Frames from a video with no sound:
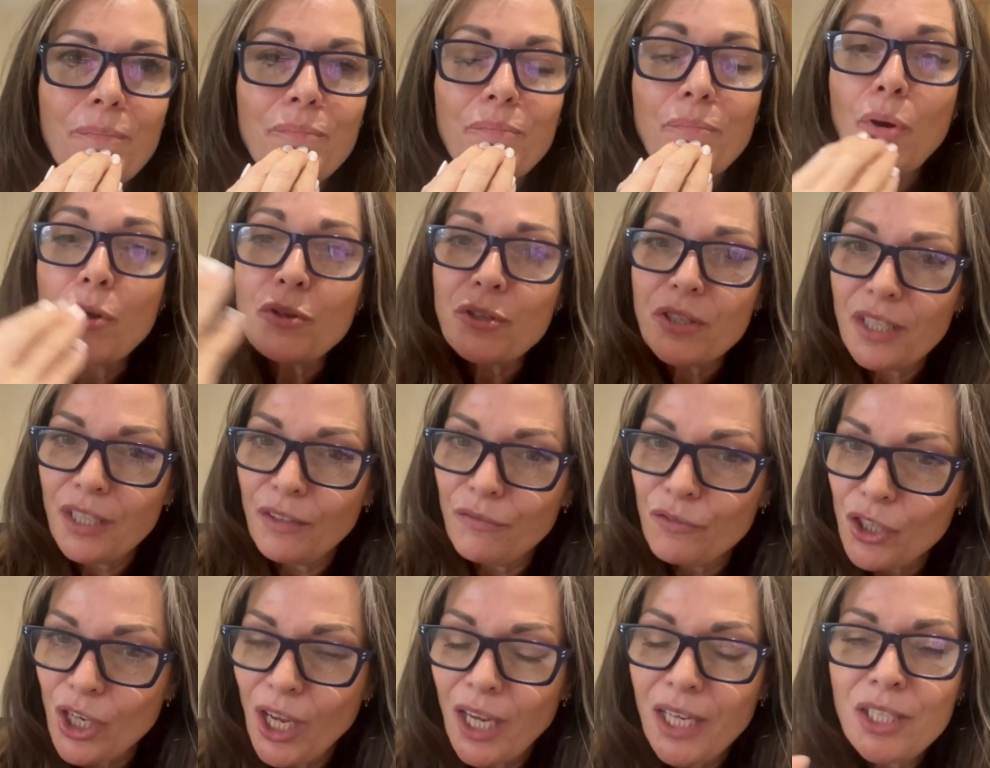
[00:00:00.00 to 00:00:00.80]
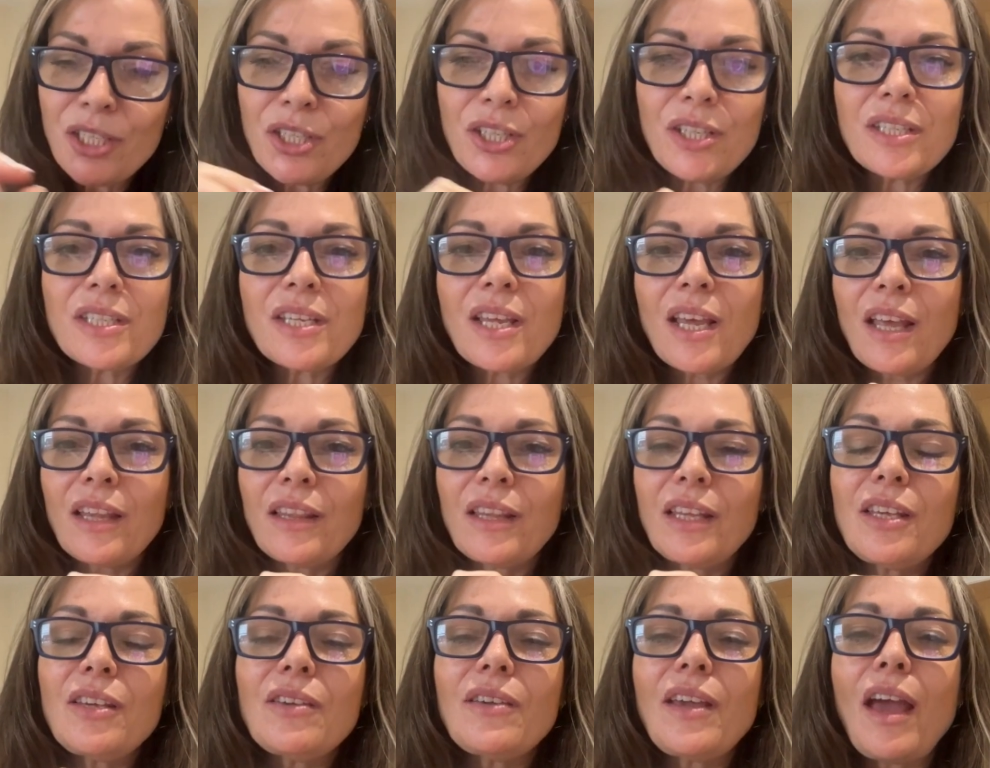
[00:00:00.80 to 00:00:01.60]
positive changes
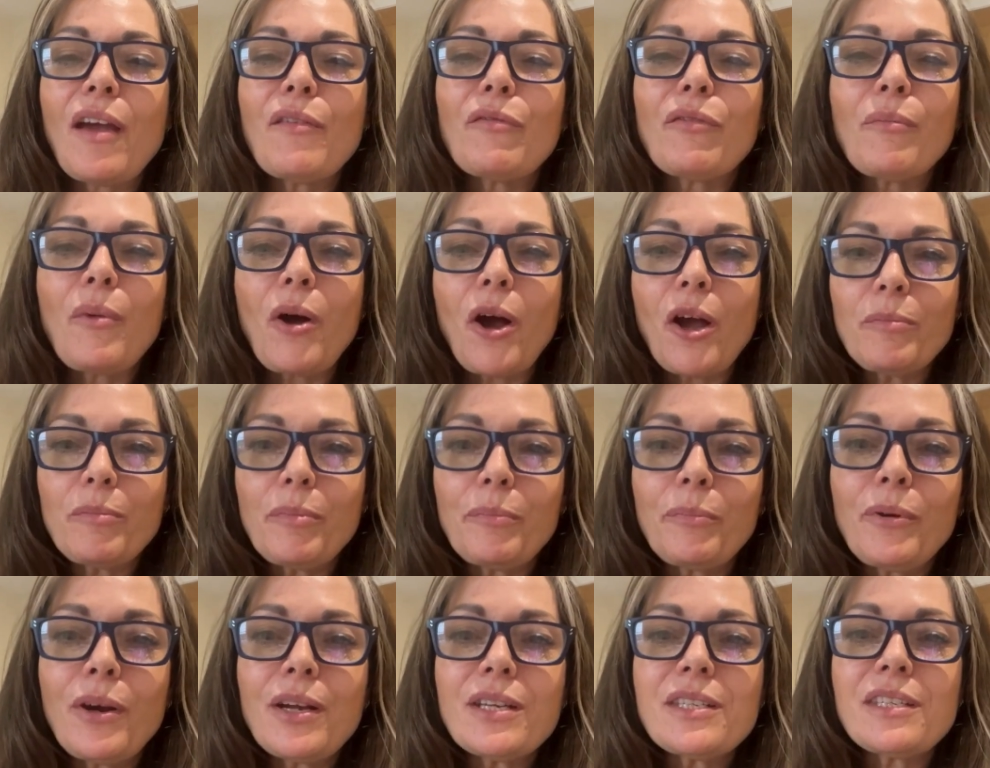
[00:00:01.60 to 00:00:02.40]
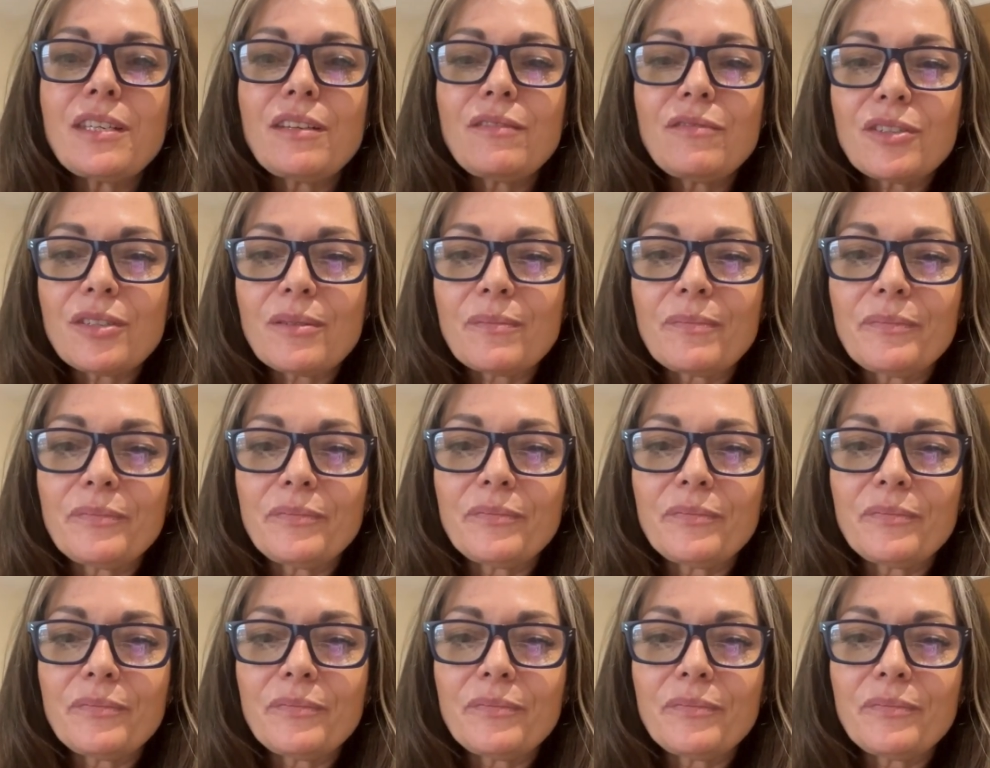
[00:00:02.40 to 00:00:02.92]
that you get from hypopressives.